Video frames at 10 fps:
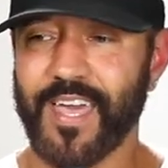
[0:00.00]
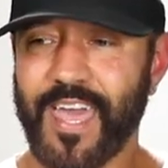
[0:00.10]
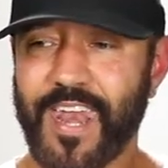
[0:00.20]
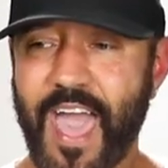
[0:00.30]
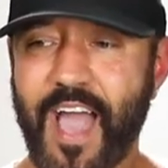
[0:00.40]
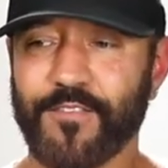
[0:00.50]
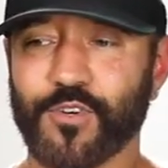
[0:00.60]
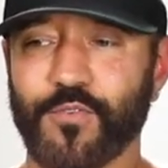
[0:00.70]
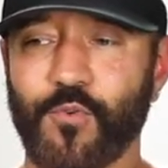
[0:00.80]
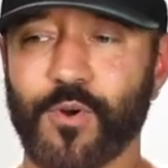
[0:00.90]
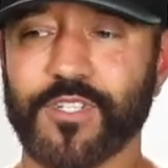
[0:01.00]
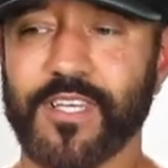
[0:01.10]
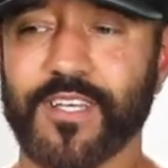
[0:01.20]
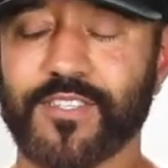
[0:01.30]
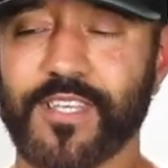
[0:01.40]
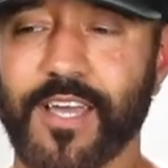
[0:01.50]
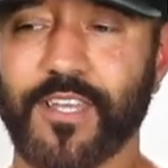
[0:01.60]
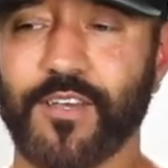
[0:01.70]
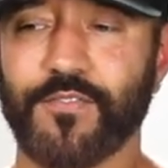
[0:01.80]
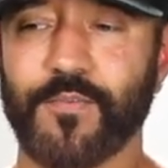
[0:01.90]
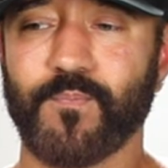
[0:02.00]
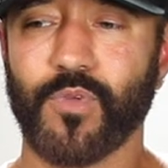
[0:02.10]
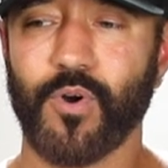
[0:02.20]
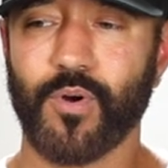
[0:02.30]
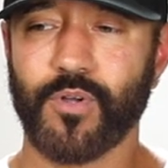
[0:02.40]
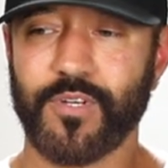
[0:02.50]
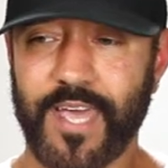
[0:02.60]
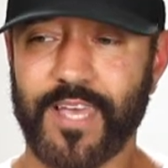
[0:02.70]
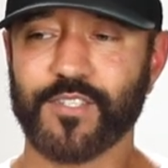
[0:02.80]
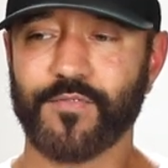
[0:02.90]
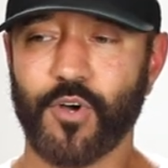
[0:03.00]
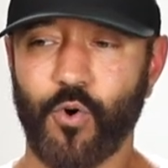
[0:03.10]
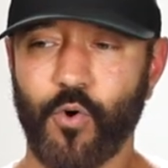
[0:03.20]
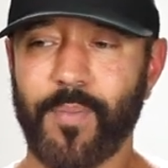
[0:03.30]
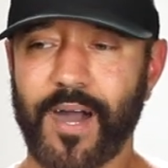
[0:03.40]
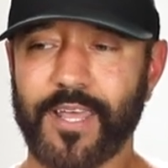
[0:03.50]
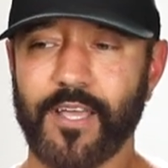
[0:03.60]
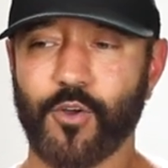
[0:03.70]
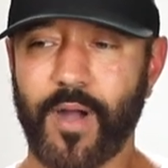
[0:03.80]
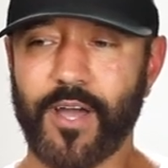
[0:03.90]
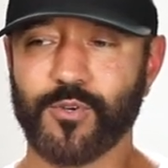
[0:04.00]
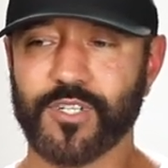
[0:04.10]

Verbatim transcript: And after fourteen consecutive days of the whole body cryo